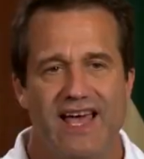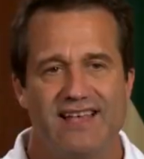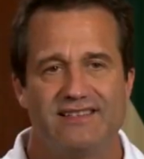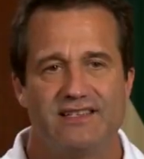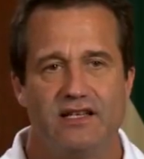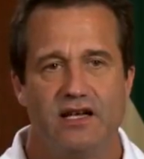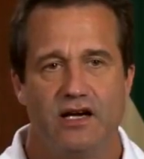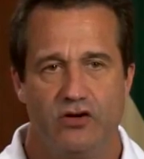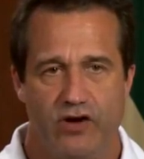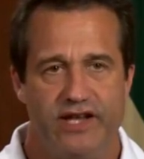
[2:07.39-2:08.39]
has
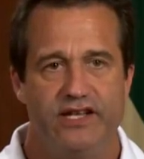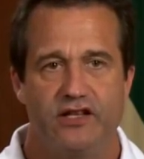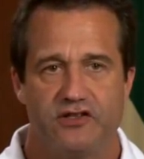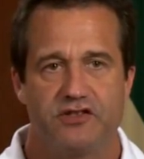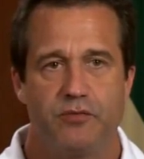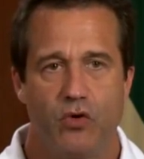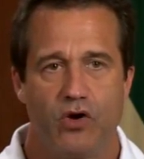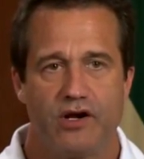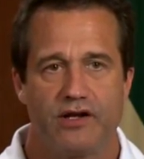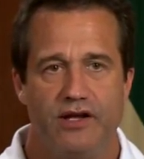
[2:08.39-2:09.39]
a great deal of
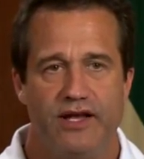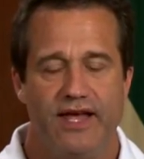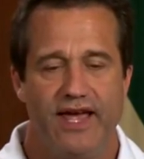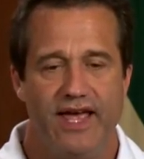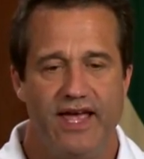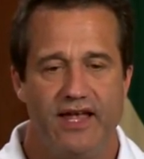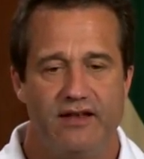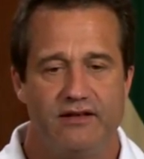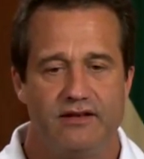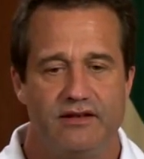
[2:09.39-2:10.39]
support,
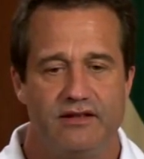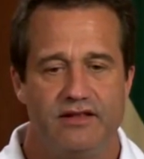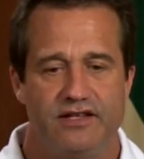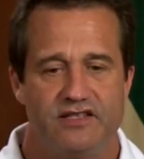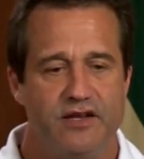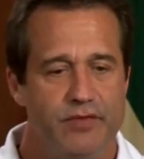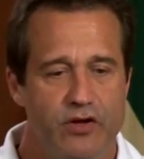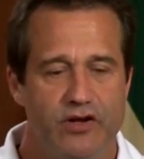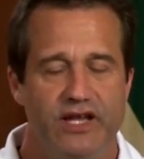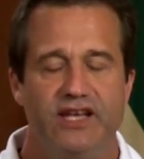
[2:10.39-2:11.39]
and this community